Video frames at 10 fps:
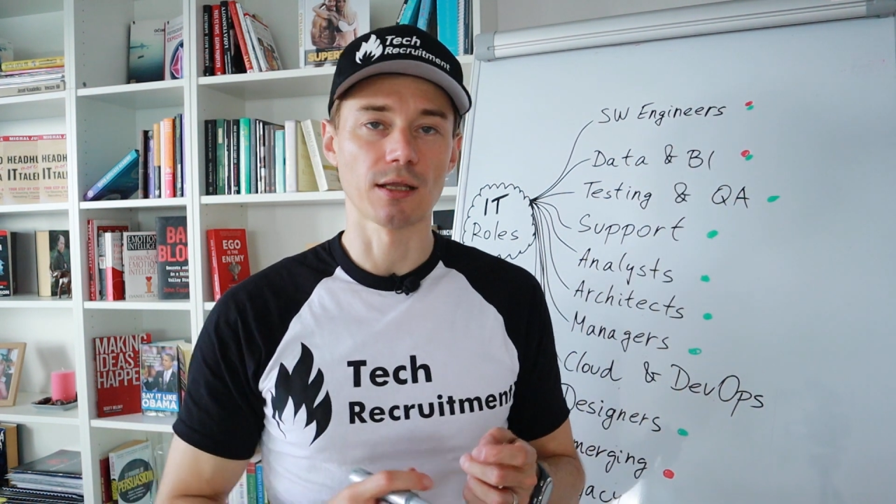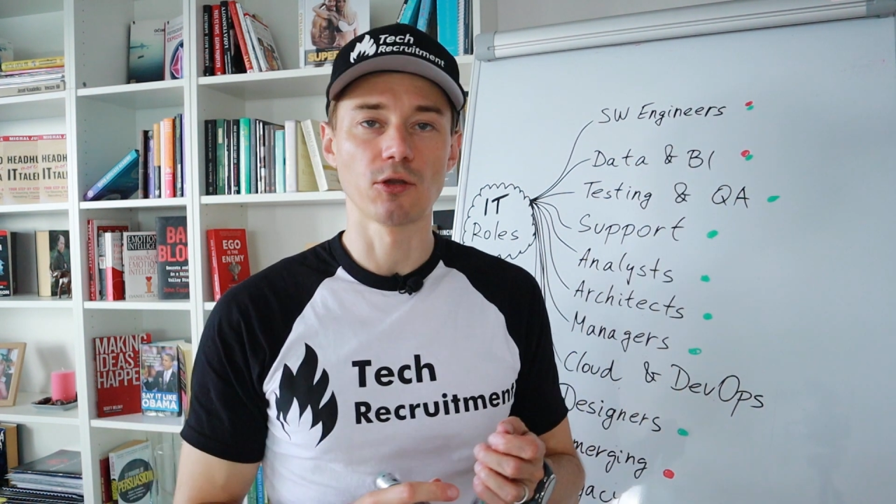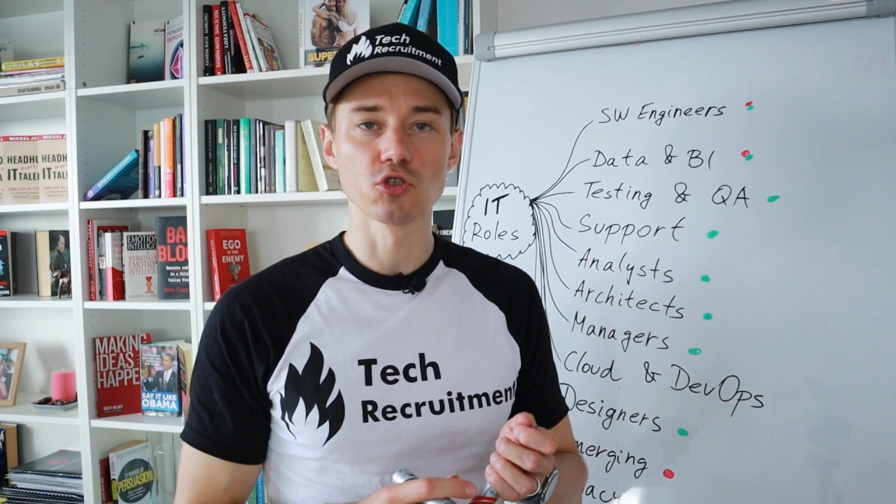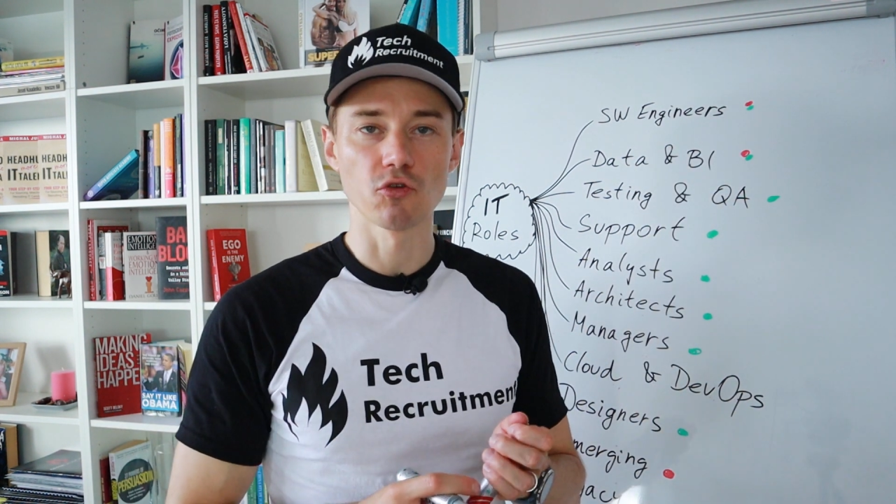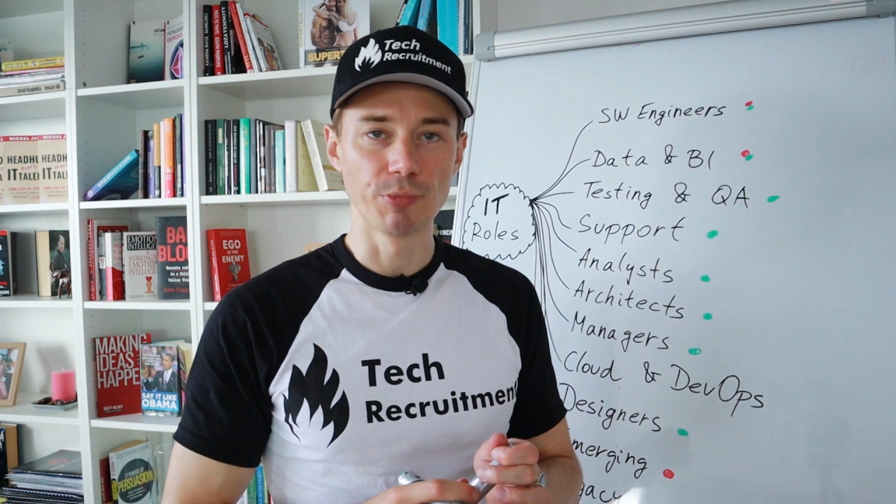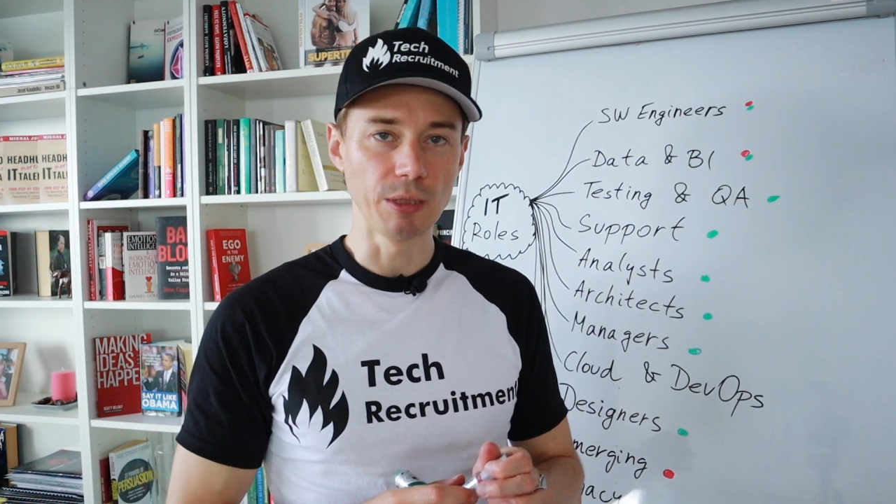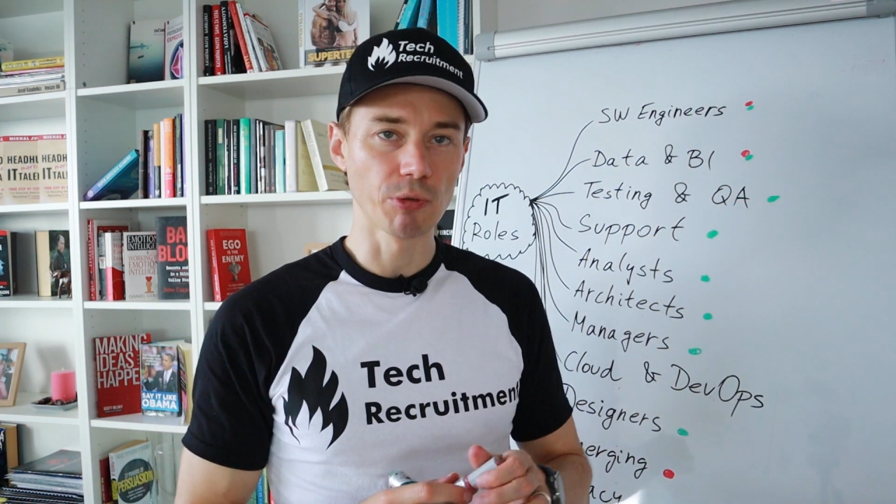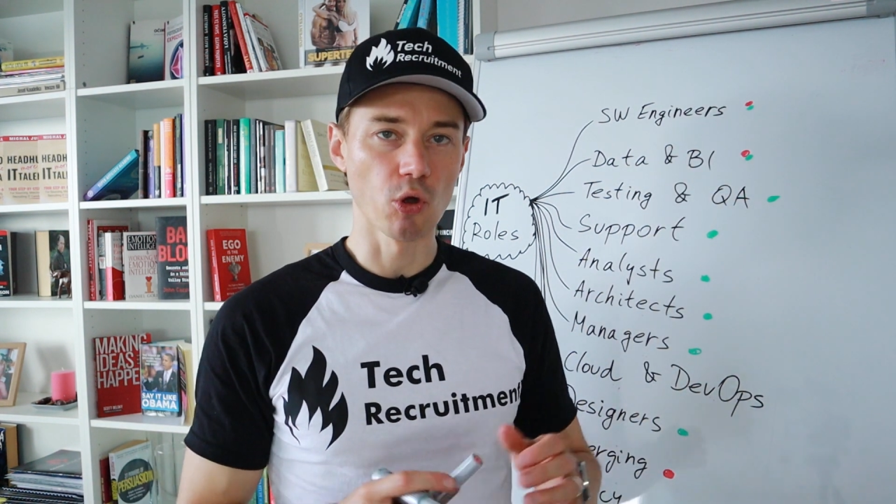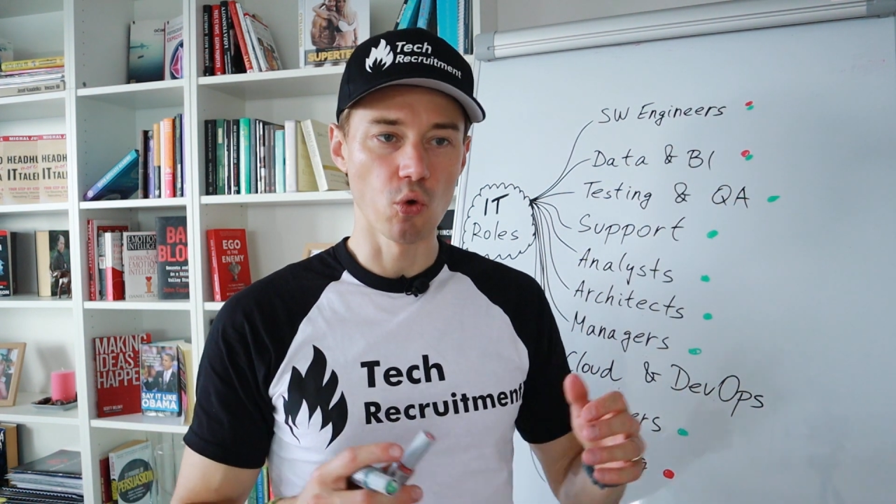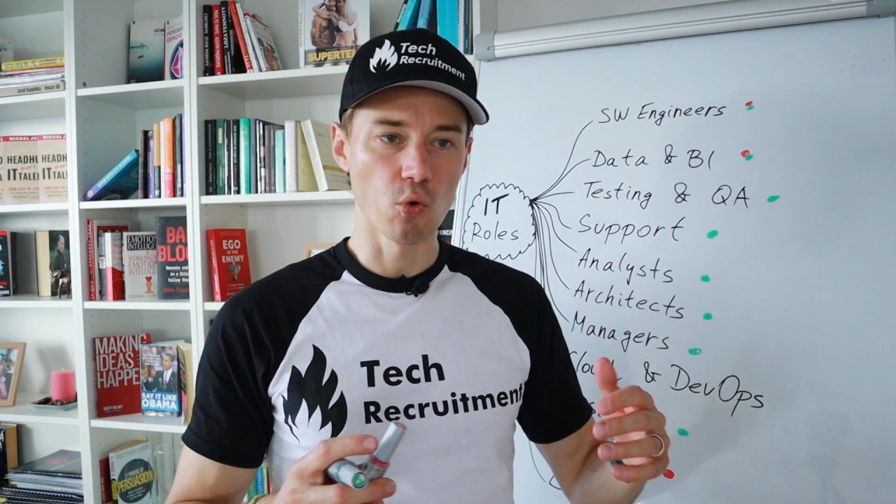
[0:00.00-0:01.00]
lots of
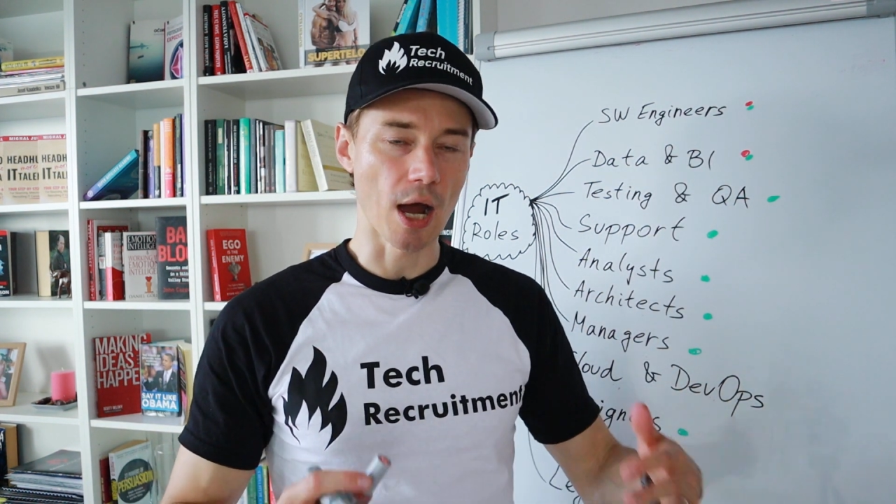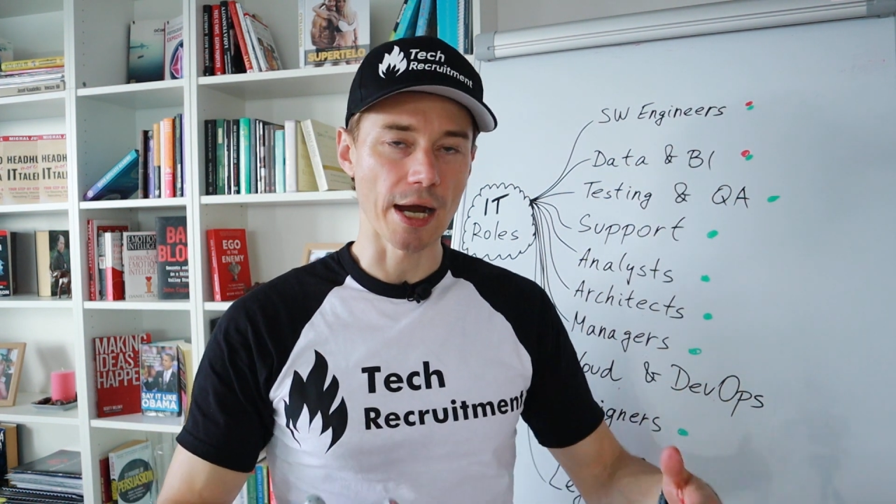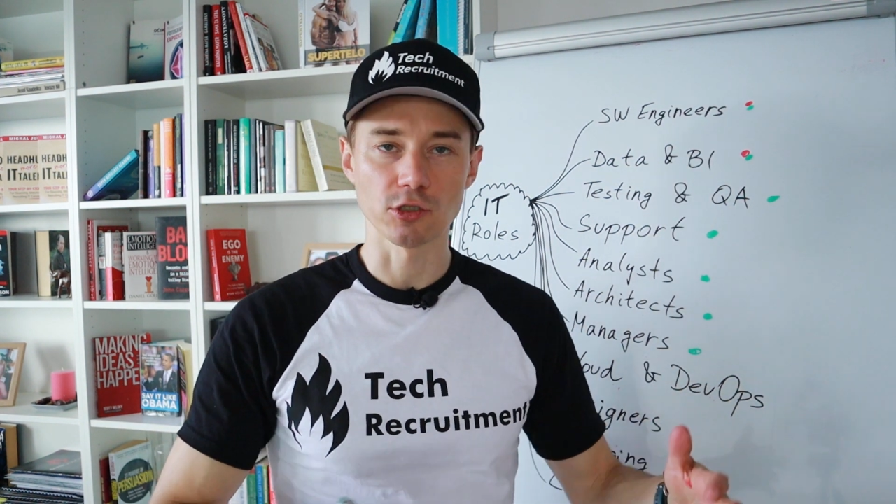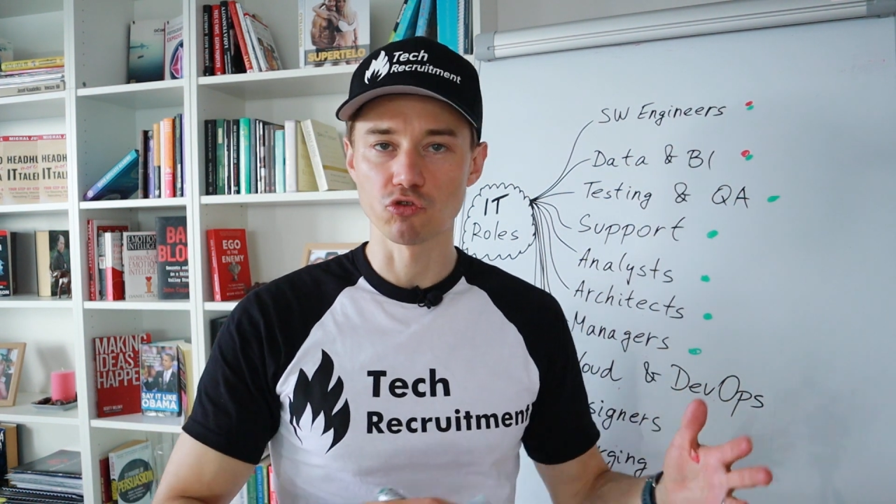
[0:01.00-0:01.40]
people who are